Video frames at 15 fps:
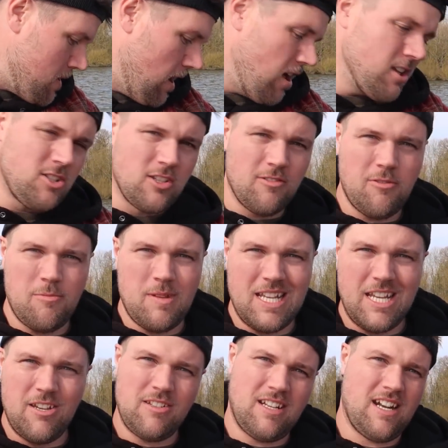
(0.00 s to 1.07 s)
All the stuff we've been
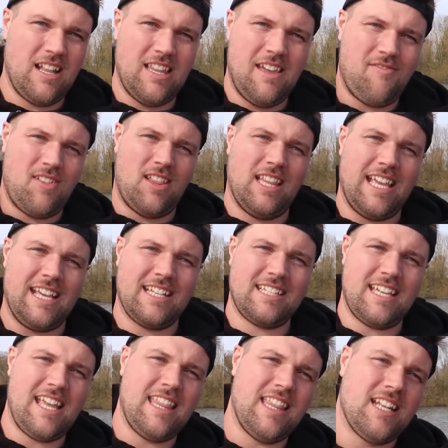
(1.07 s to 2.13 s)
using, I'll leave it
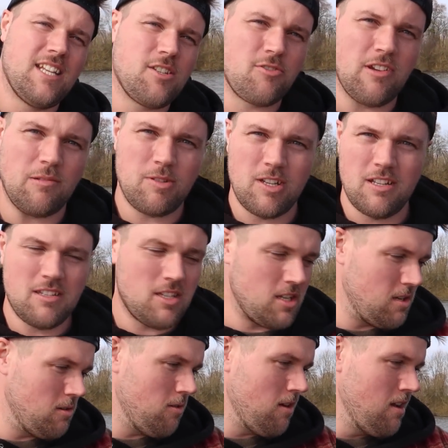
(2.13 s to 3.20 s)
links in the description
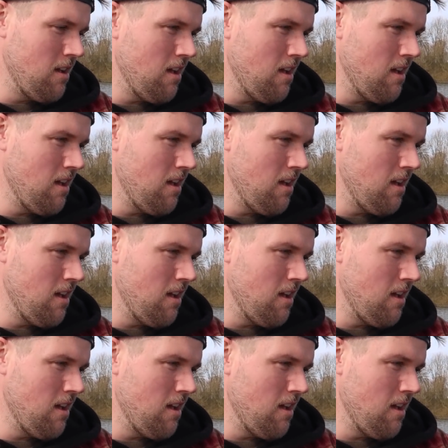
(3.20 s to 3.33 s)
too.